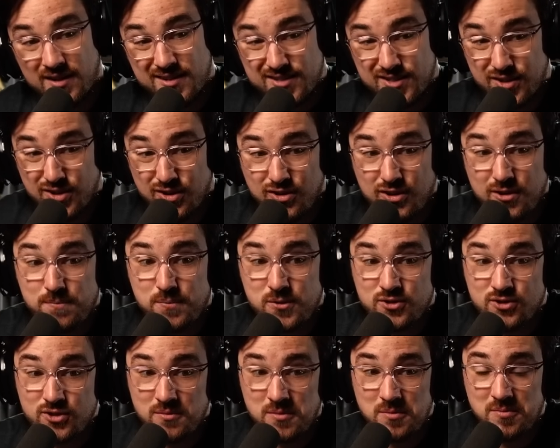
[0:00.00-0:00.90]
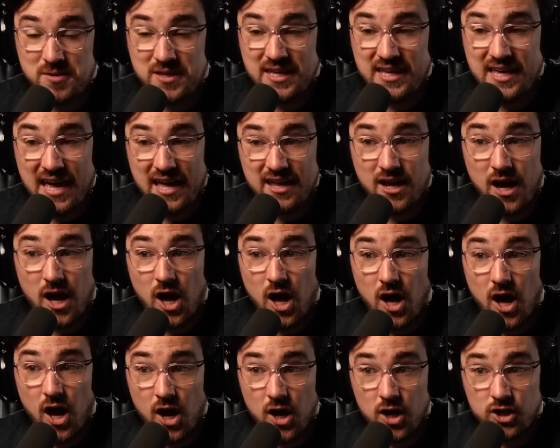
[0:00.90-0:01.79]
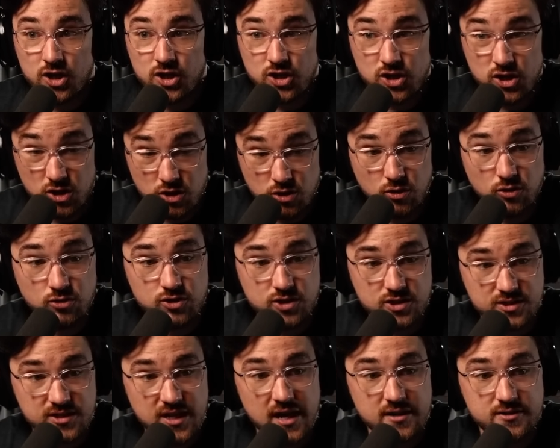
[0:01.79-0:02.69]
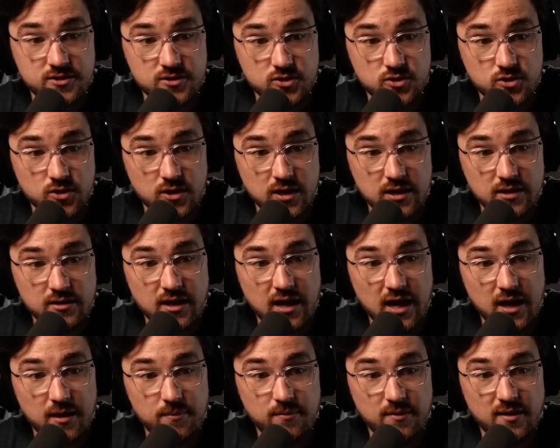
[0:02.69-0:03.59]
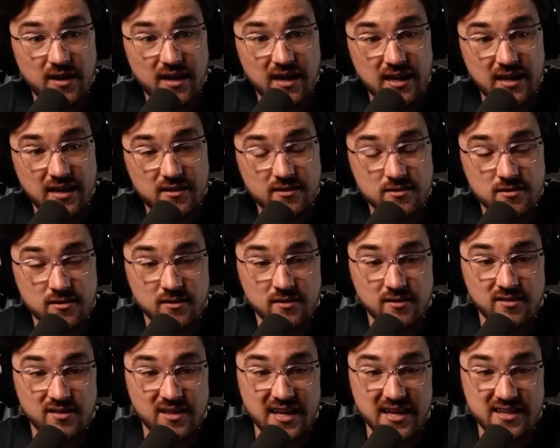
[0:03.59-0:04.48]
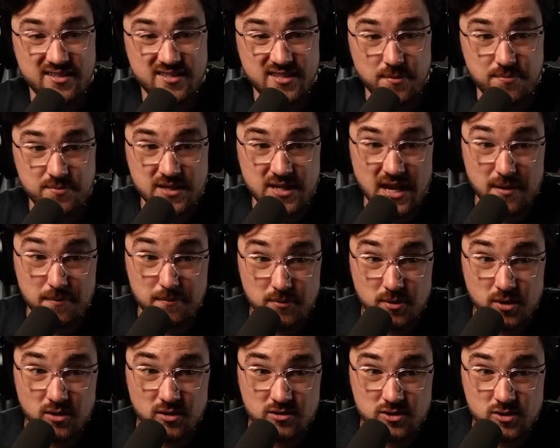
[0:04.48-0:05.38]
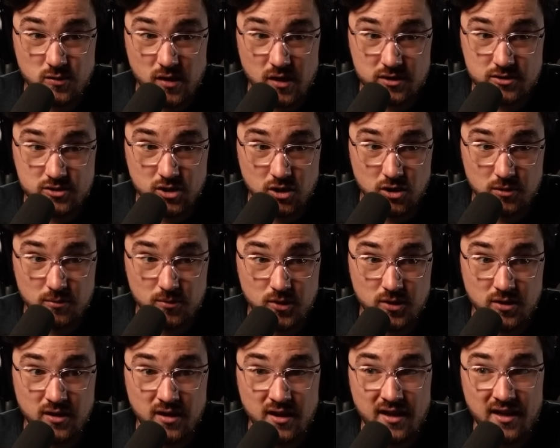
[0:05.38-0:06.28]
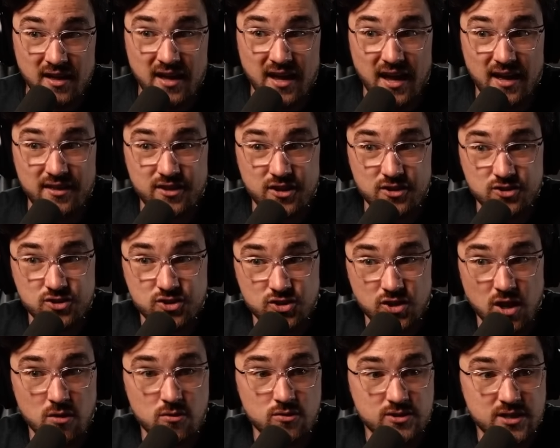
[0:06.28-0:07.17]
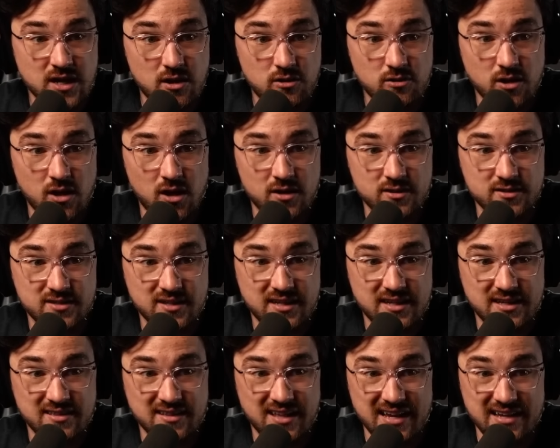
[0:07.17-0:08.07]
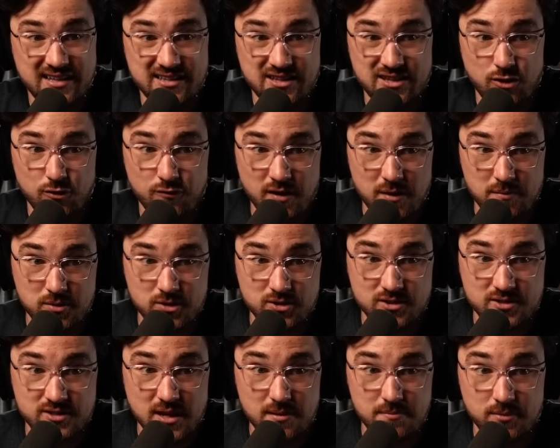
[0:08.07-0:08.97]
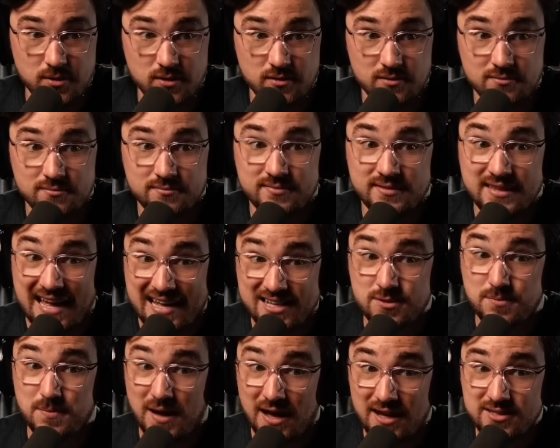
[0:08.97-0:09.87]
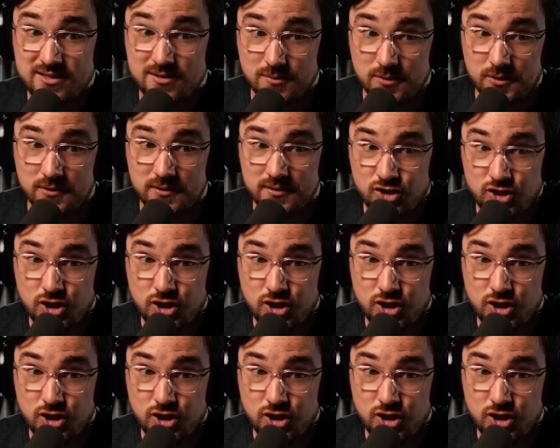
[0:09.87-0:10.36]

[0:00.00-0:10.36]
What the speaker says: So you could presumably get a huge Assassin's Creed game in like September to October, and then Star Wars Outlaws in like November, December. That's possible.